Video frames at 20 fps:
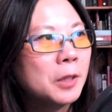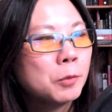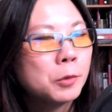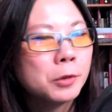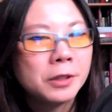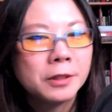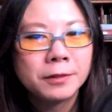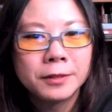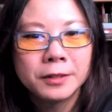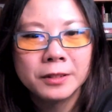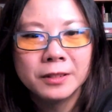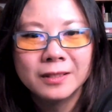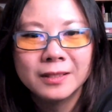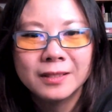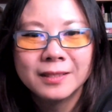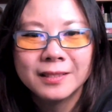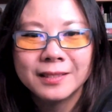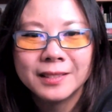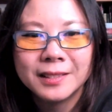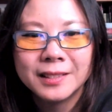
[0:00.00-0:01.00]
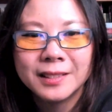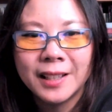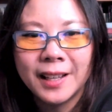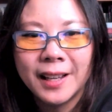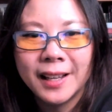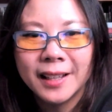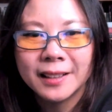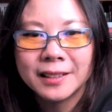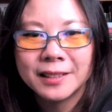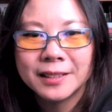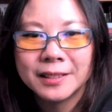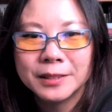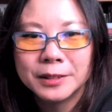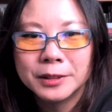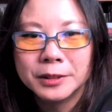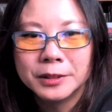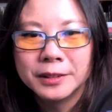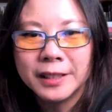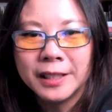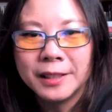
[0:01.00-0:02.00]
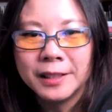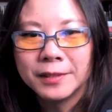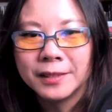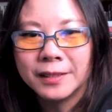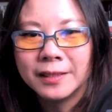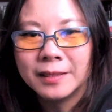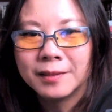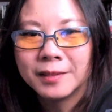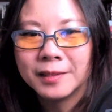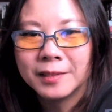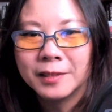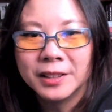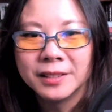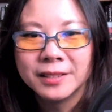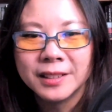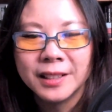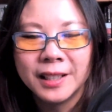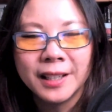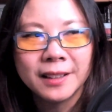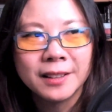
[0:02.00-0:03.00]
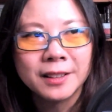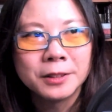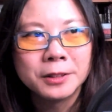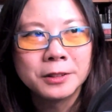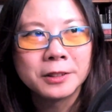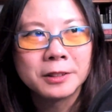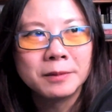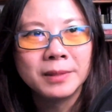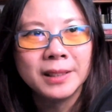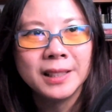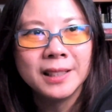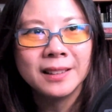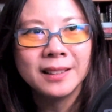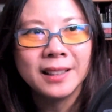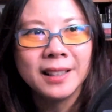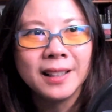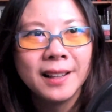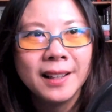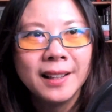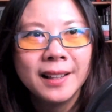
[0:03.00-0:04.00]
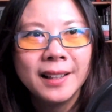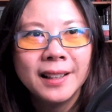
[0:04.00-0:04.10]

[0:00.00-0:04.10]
peripheral tech or even non-tech at all completely,